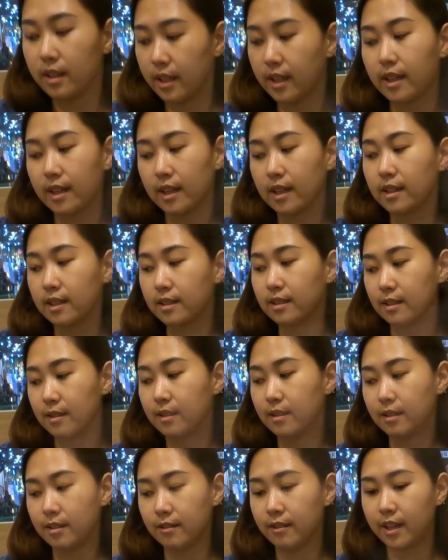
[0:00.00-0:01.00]
Yeah,
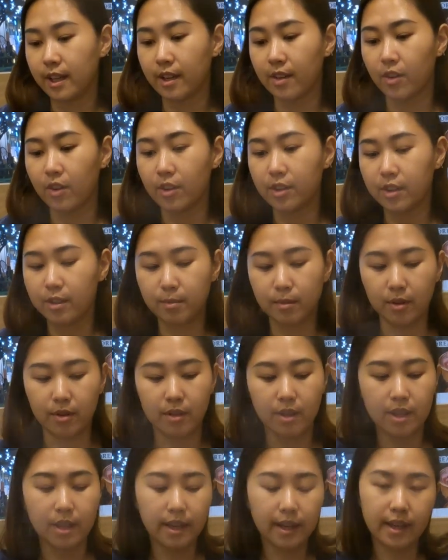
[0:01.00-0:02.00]
we can order more.
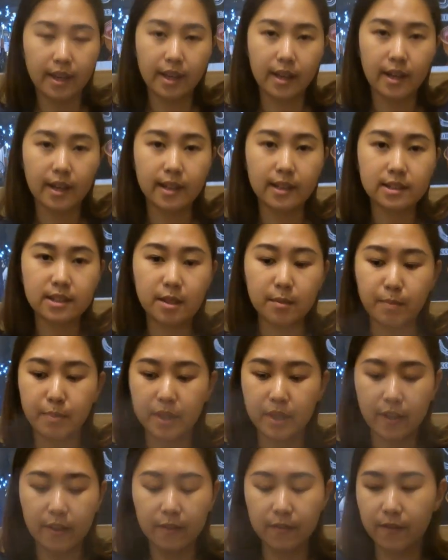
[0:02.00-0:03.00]
Here is the
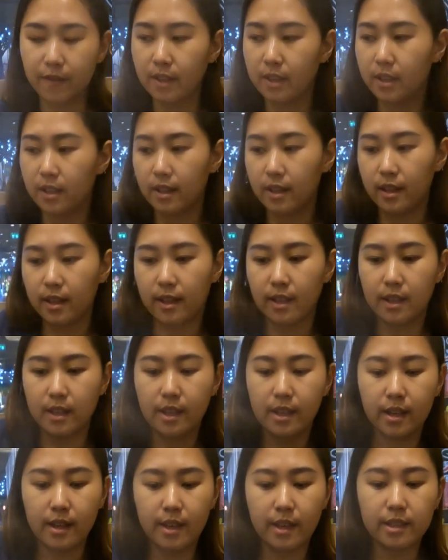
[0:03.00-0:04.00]
beef, and
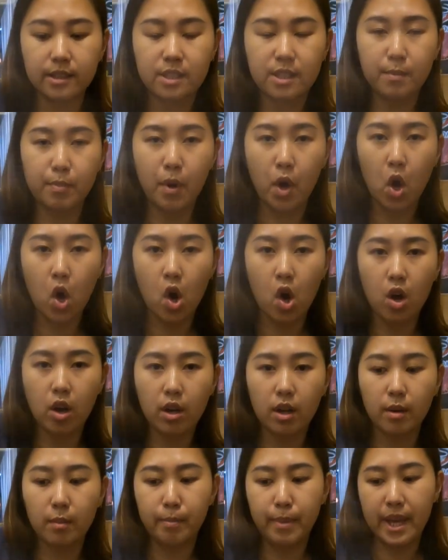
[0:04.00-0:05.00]
here is the pork,
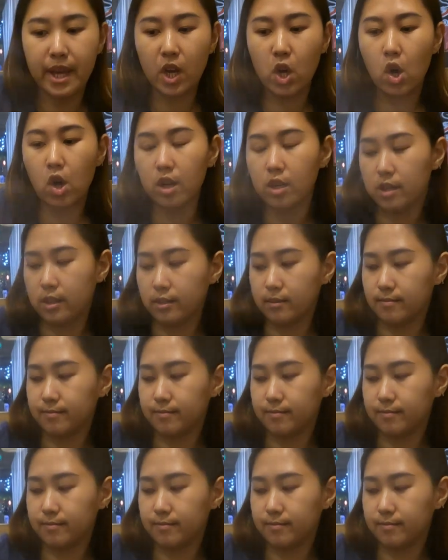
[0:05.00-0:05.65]
bacon.